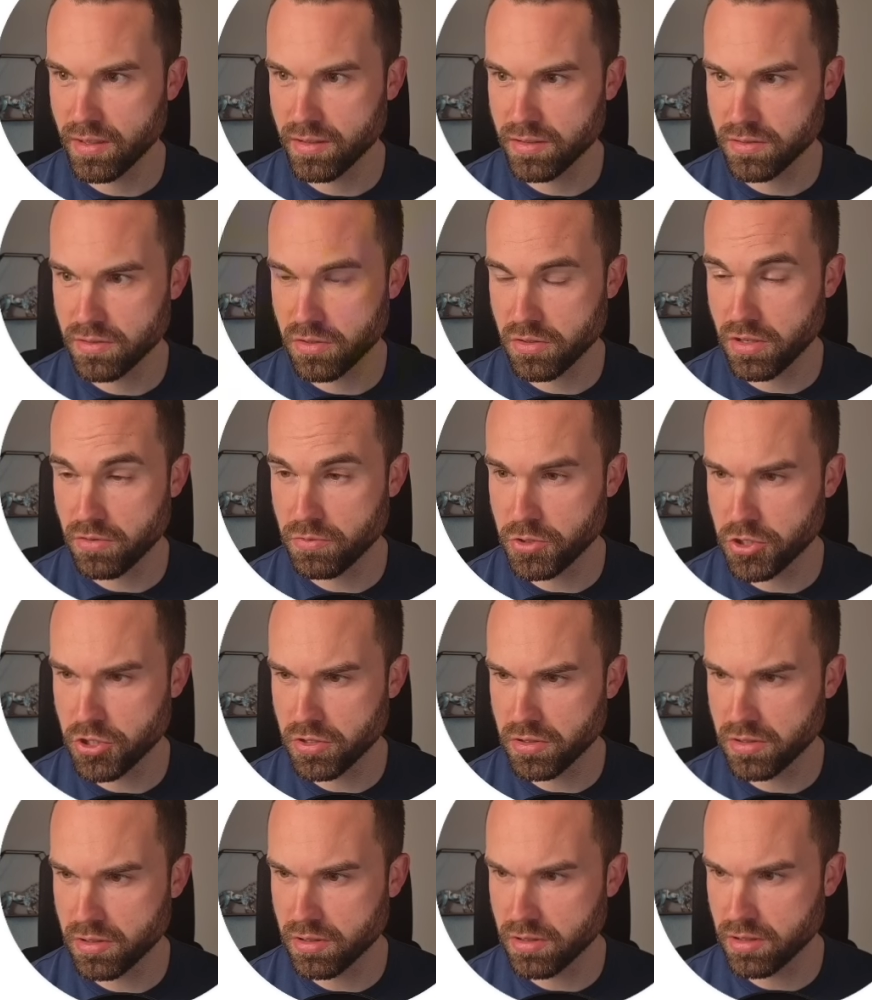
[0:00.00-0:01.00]
So now we're
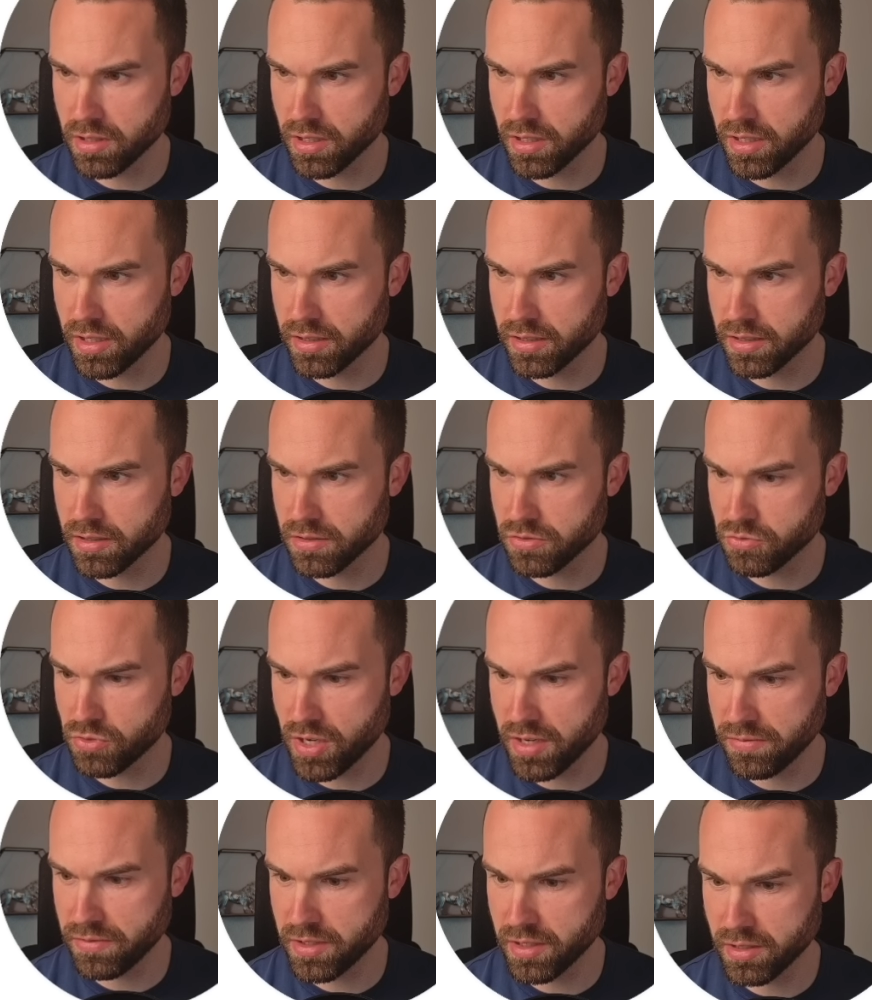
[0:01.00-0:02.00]
just gonna click this
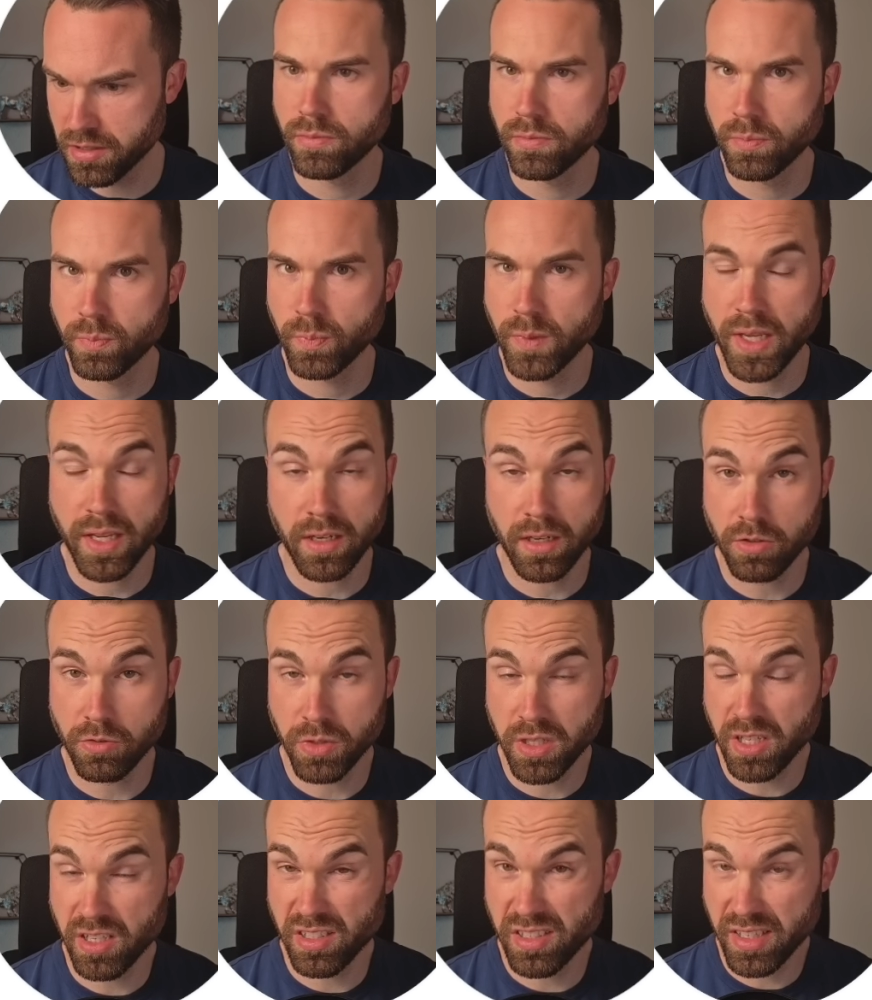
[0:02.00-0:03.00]
graphic. And now
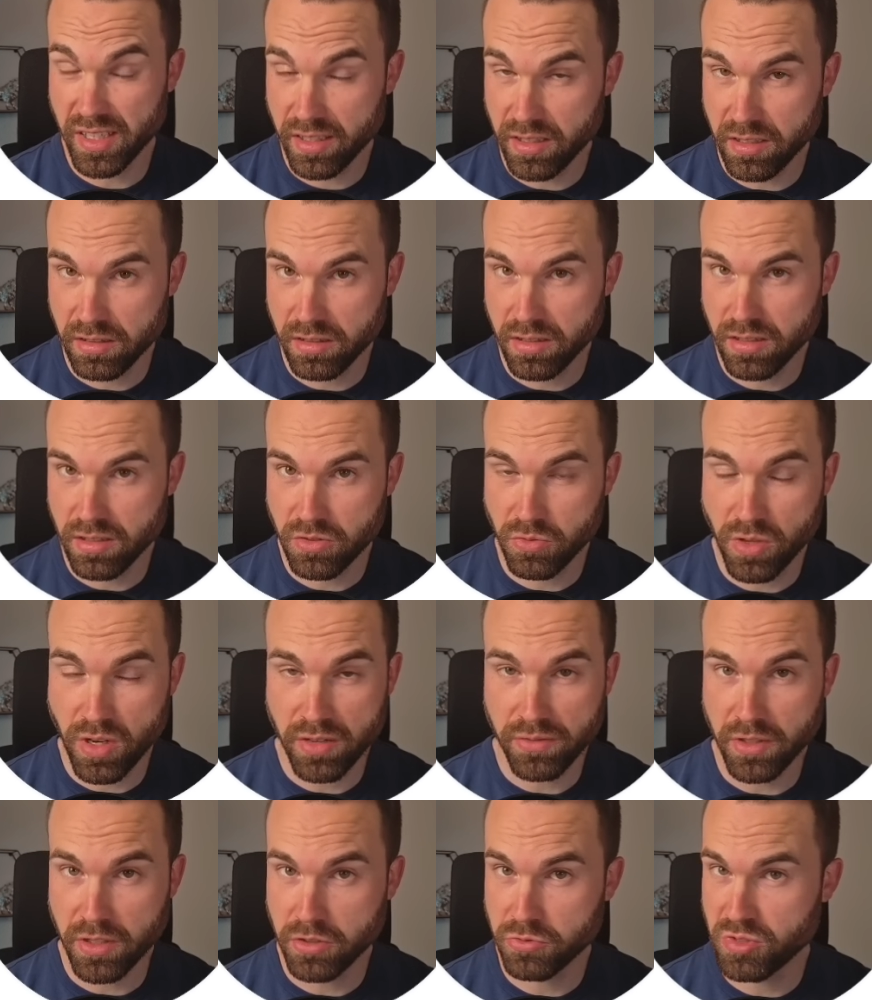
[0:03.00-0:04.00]
we can edit this
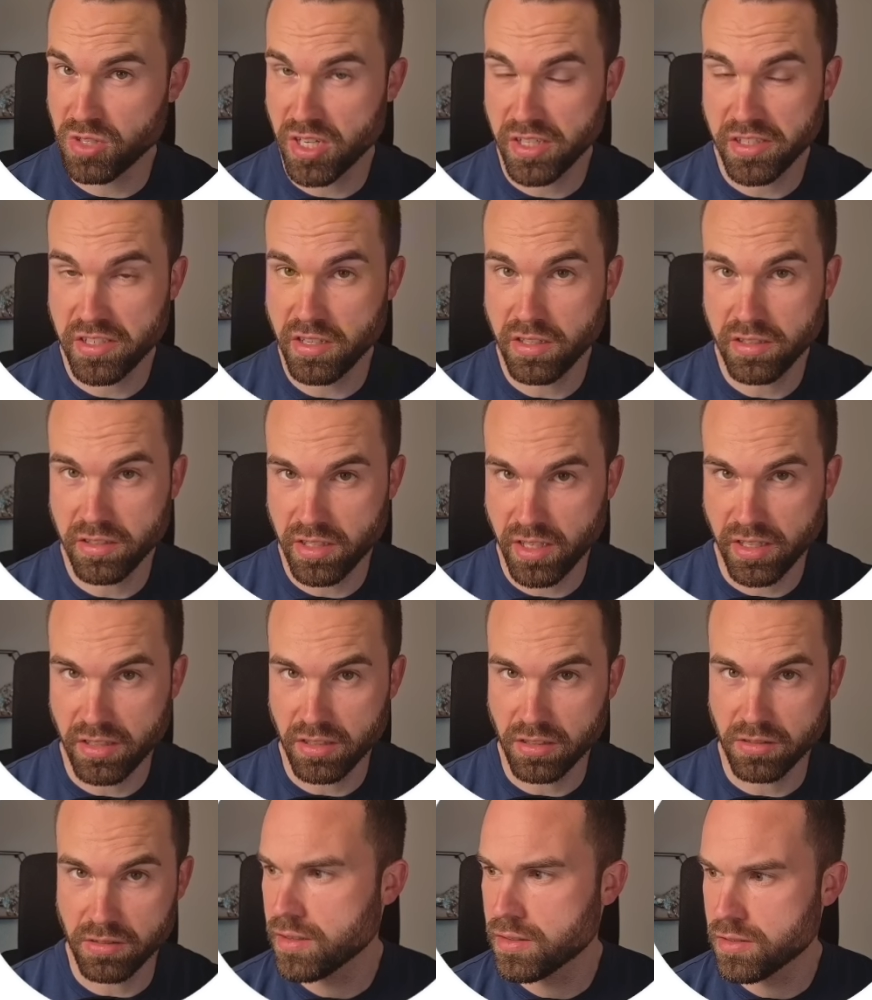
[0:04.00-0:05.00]
graphic right here on
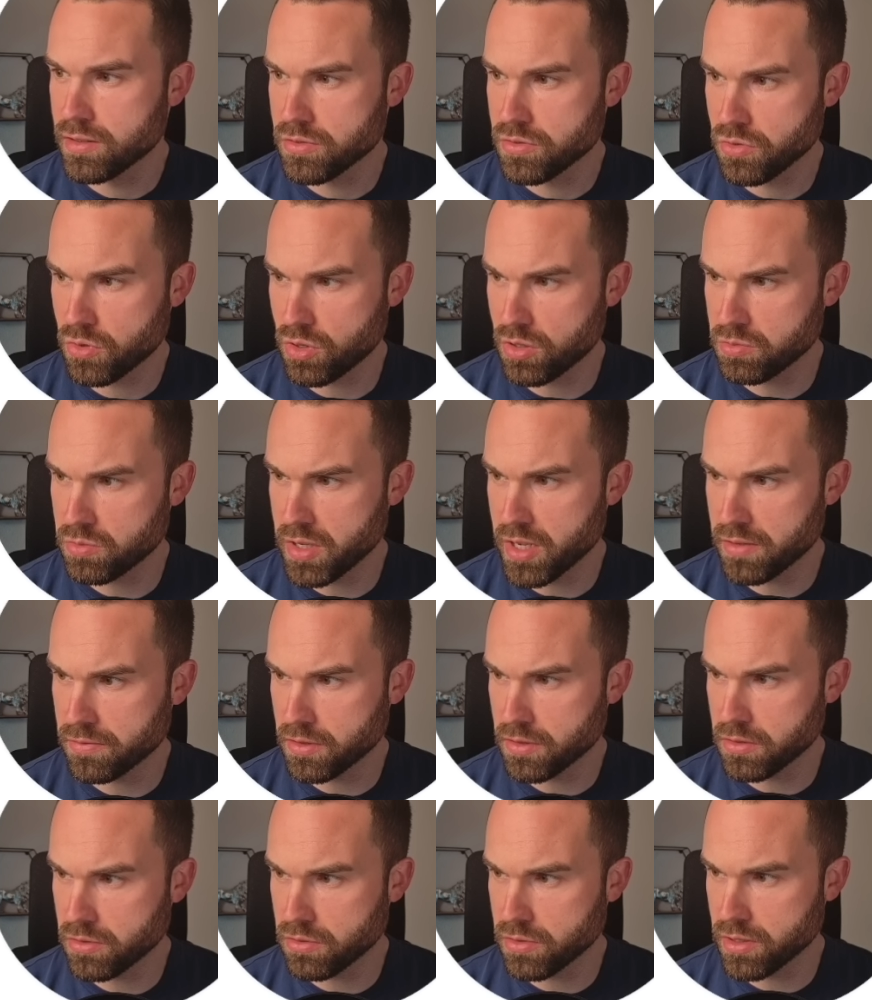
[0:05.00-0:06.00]
Kittl. So all we have
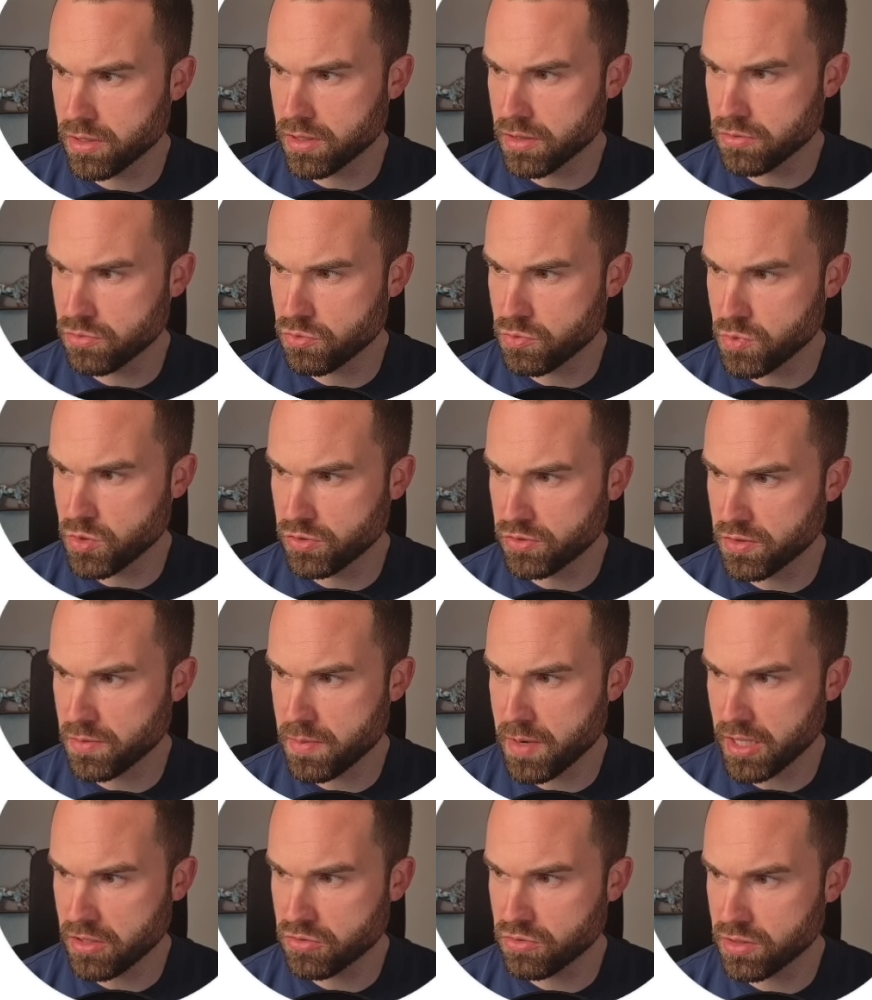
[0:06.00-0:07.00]
to do is remove the
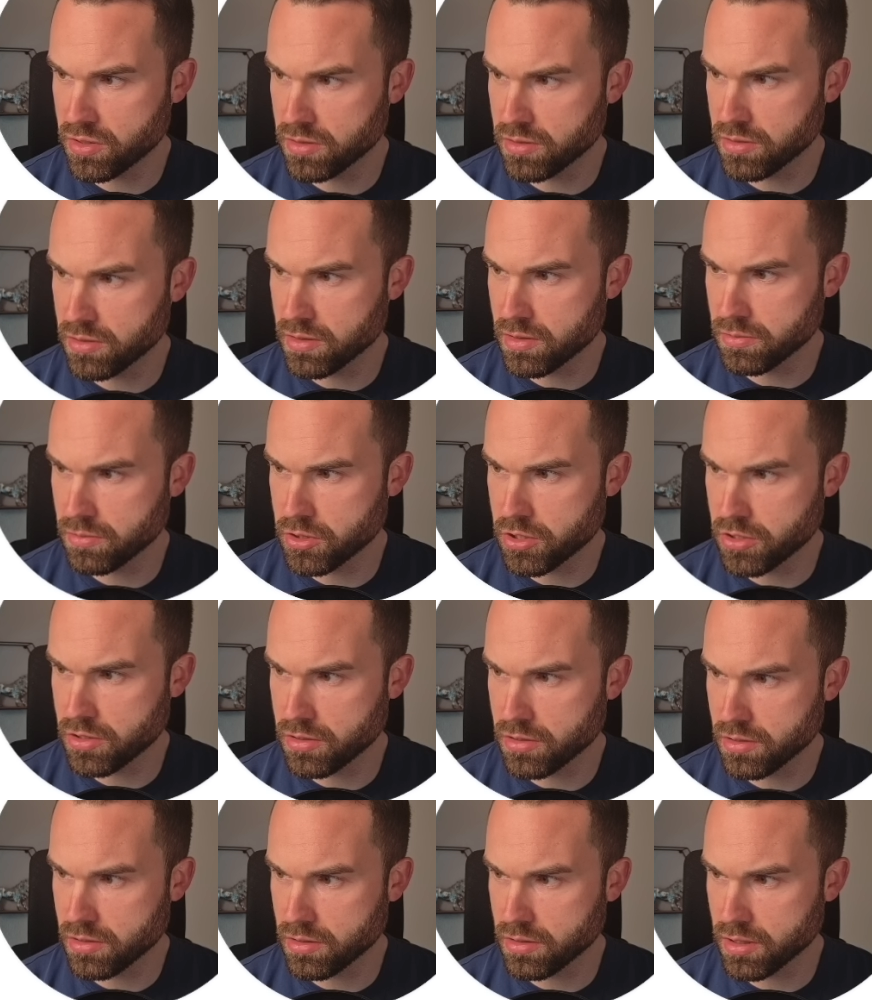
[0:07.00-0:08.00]
background. So we're
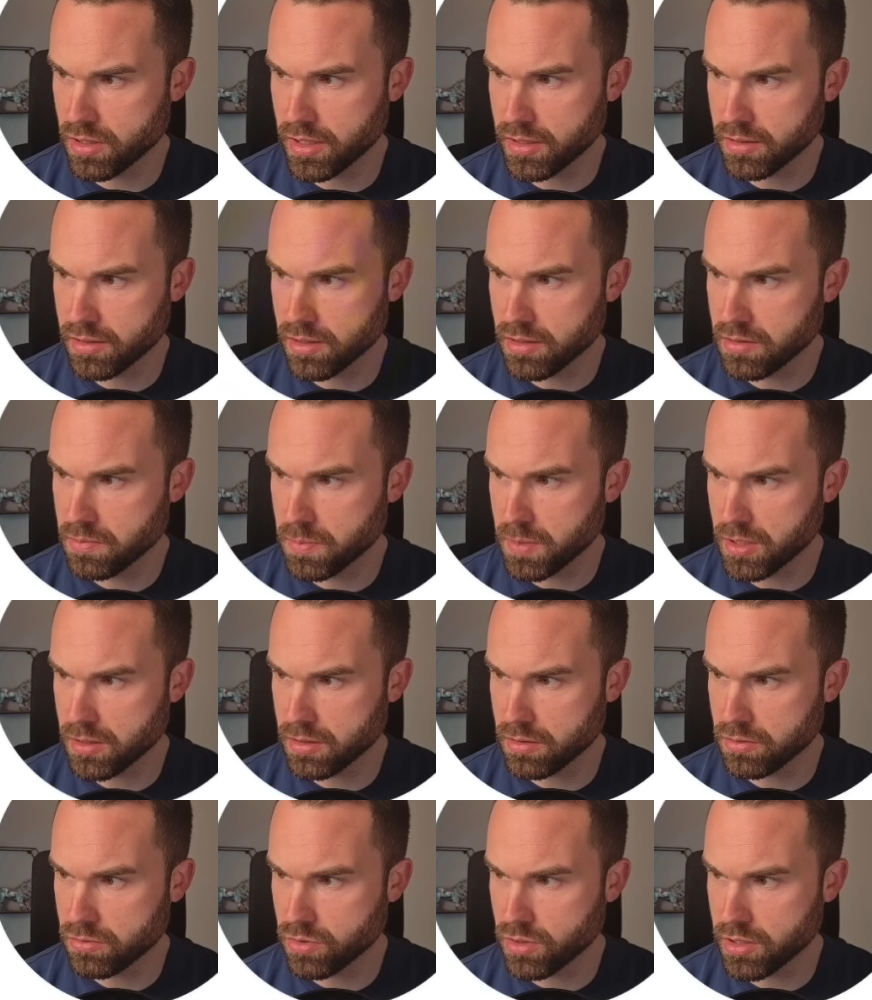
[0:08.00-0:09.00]
just gonna click this
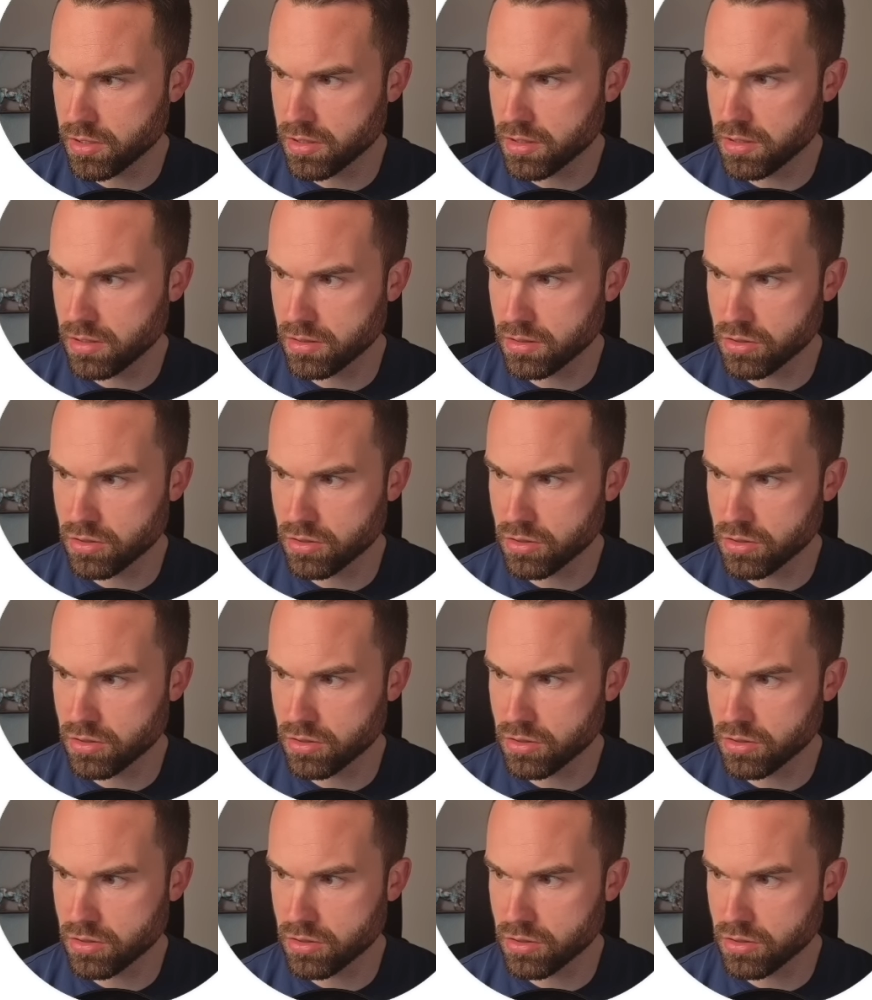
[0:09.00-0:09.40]
button right here on the